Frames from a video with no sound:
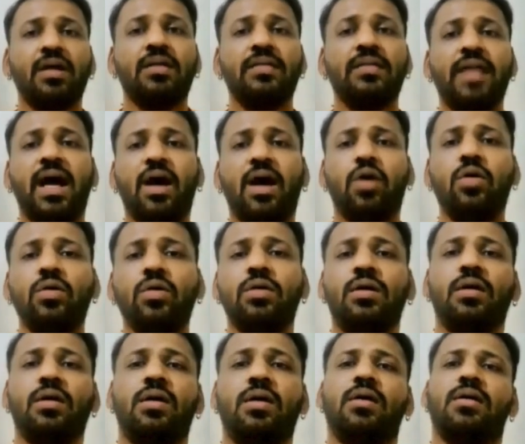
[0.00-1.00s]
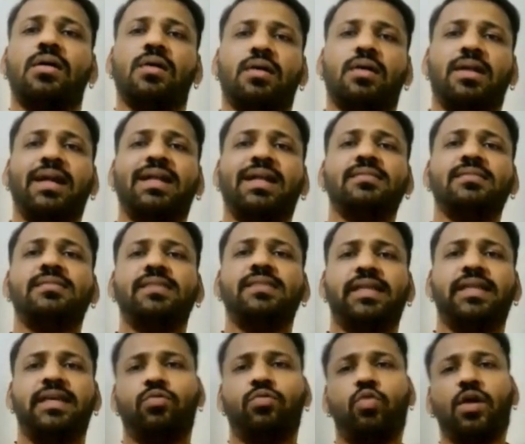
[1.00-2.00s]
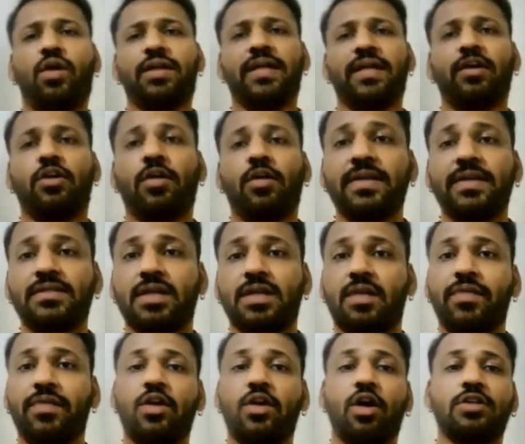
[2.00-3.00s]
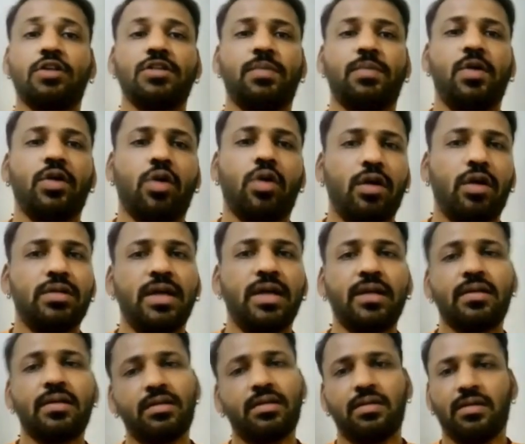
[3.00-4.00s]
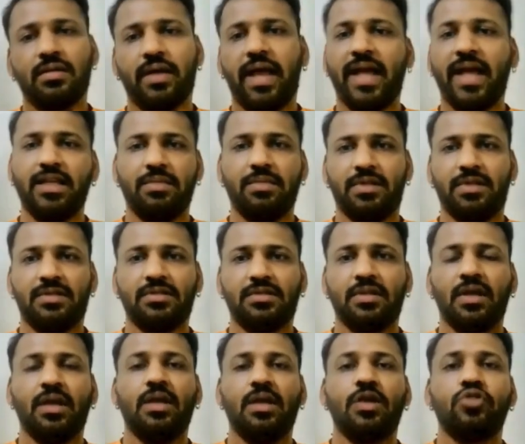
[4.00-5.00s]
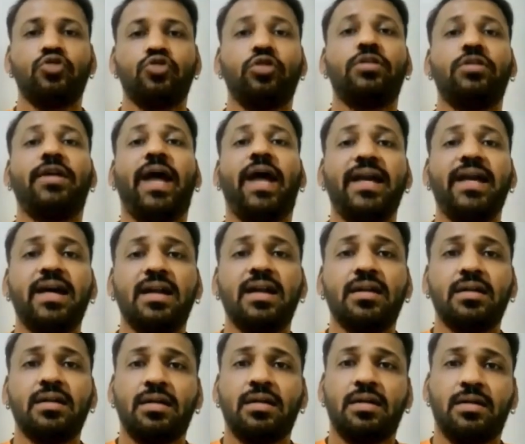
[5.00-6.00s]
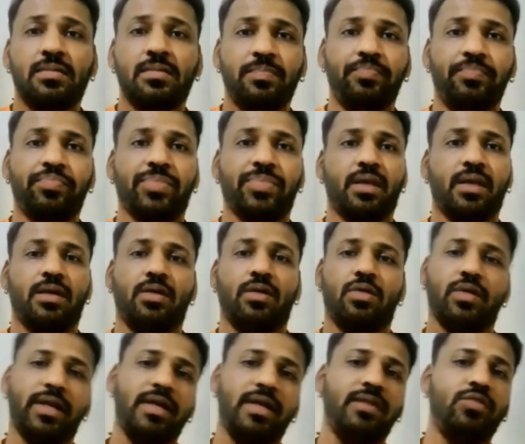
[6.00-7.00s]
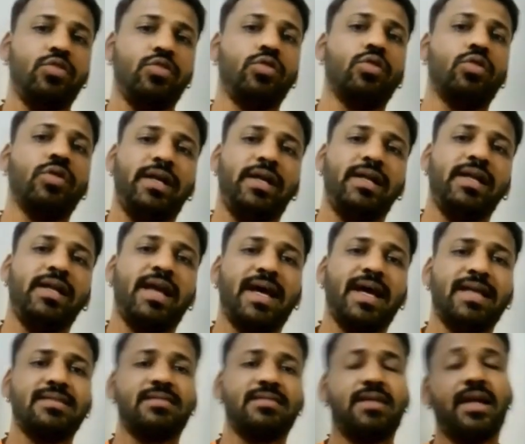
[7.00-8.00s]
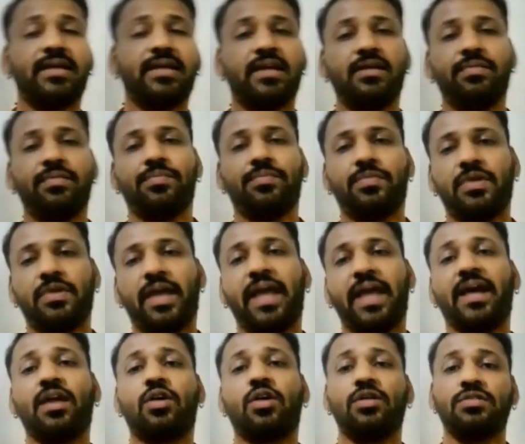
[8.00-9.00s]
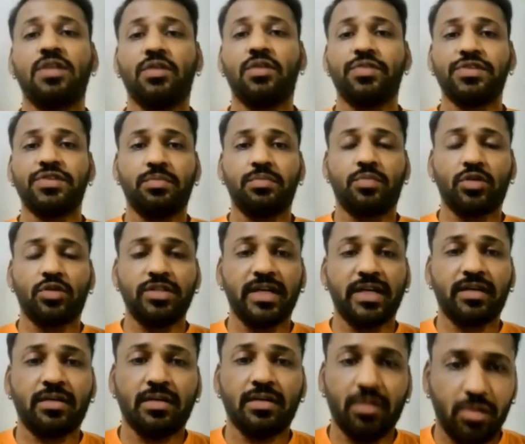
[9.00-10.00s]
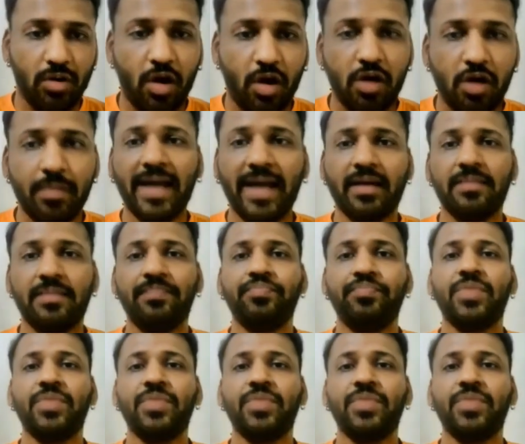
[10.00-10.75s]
Now, let us see what economic survey talks about other animals. So, tiger. Okay, you know India has started tiger conservation project long back.